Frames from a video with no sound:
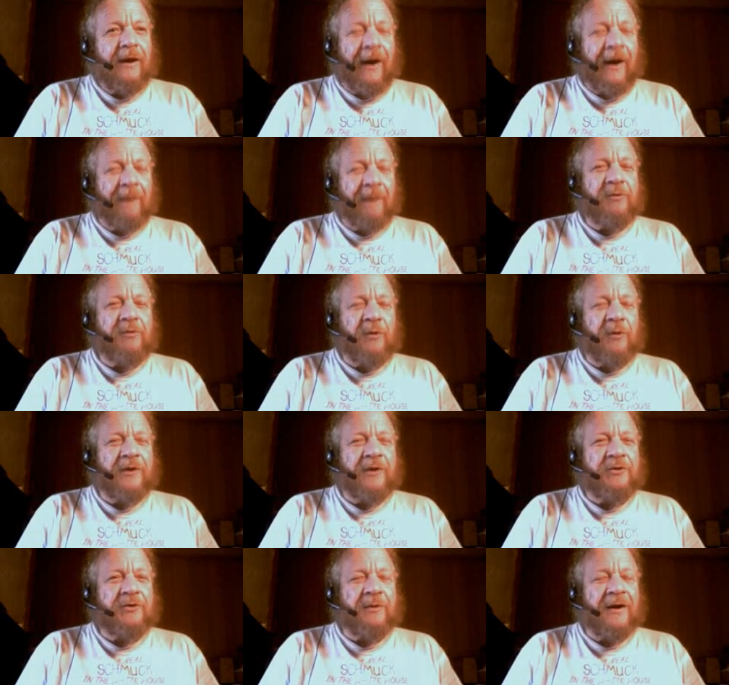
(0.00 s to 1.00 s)
I'm
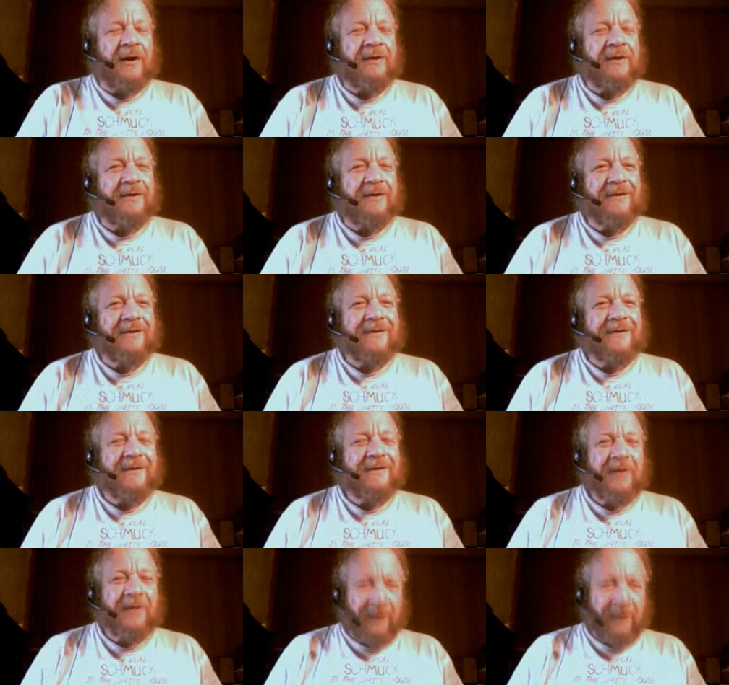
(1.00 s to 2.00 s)
Dwight Schmuck.
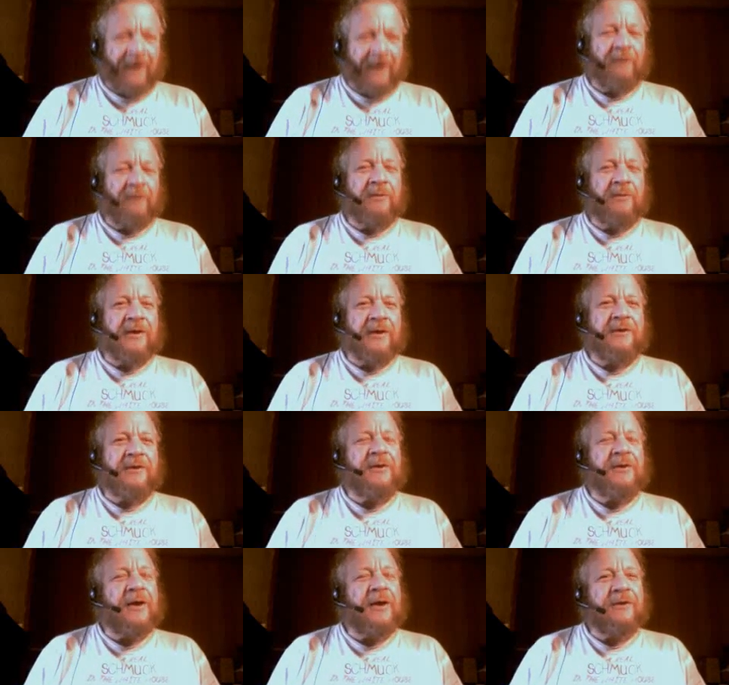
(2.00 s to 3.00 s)
That'll be
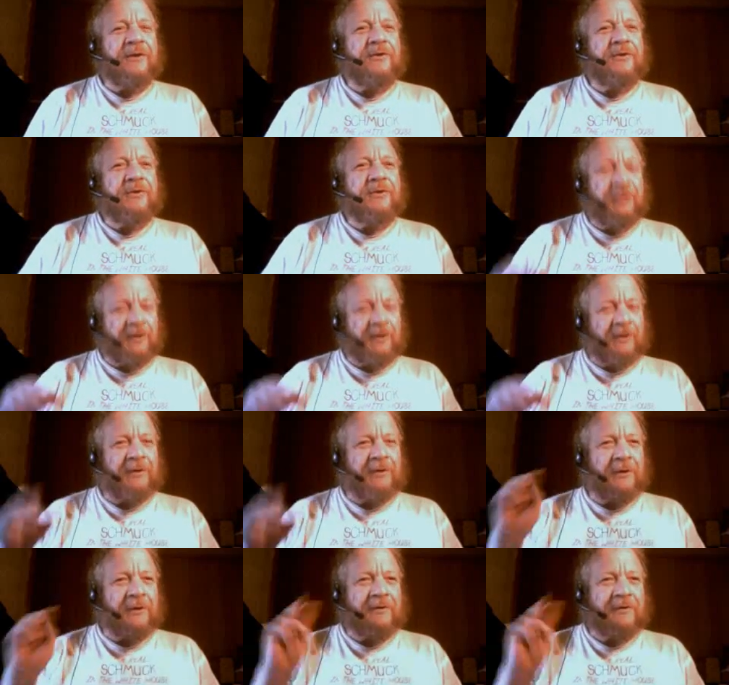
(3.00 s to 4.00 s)
today's Schmuck
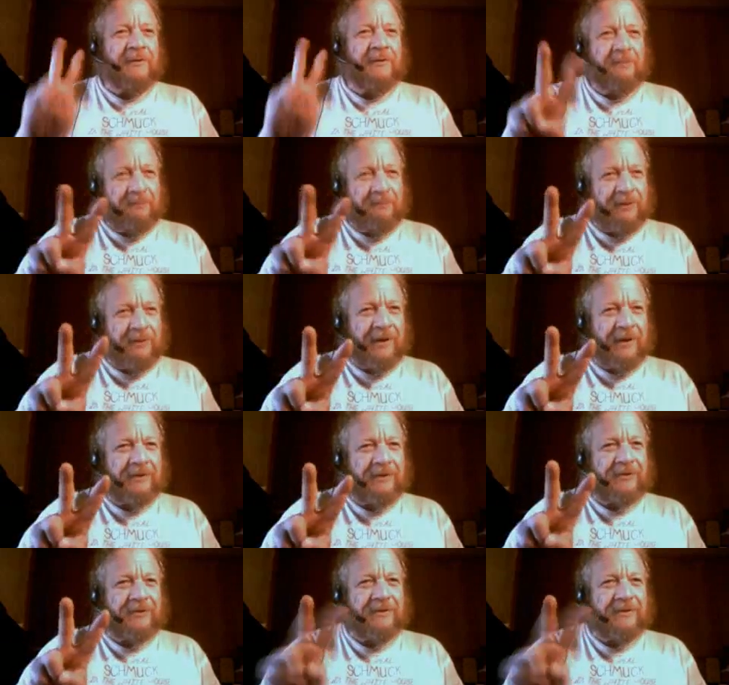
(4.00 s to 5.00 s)
Look.
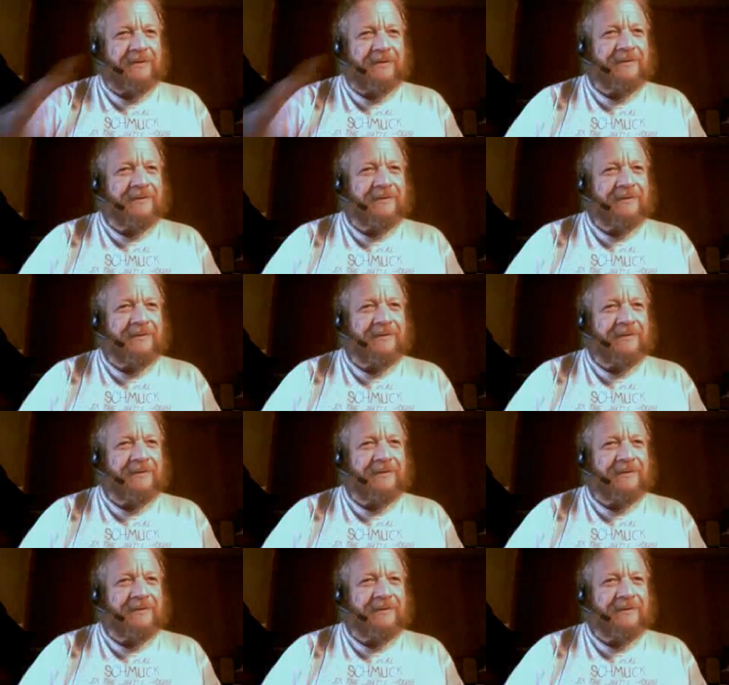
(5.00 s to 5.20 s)
Peace.